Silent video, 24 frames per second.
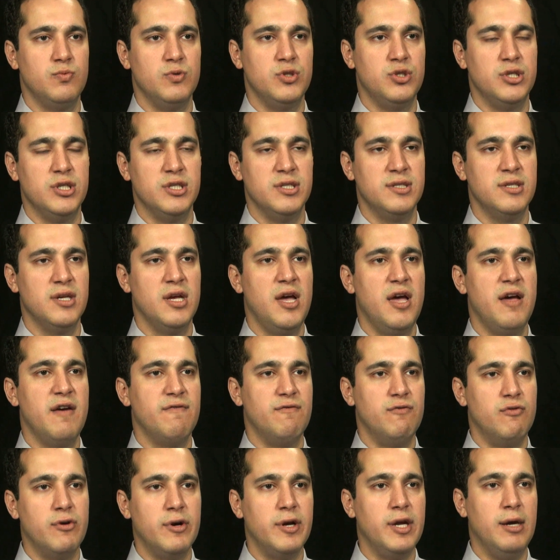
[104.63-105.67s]
which is
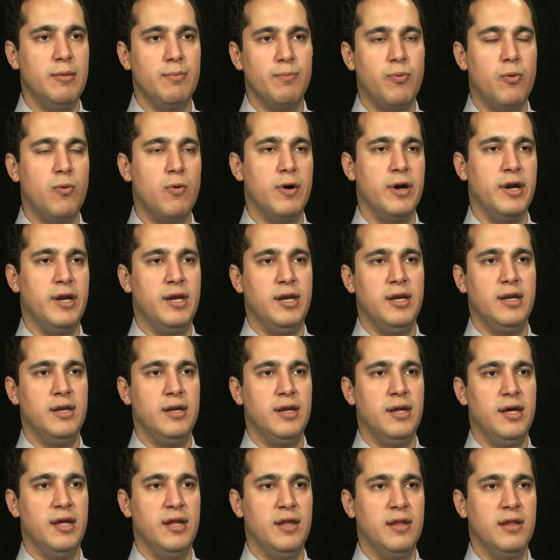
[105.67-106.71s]
very important
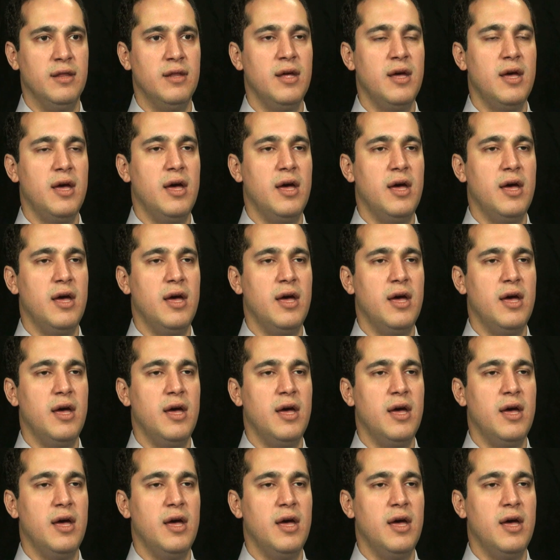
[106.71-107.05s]
in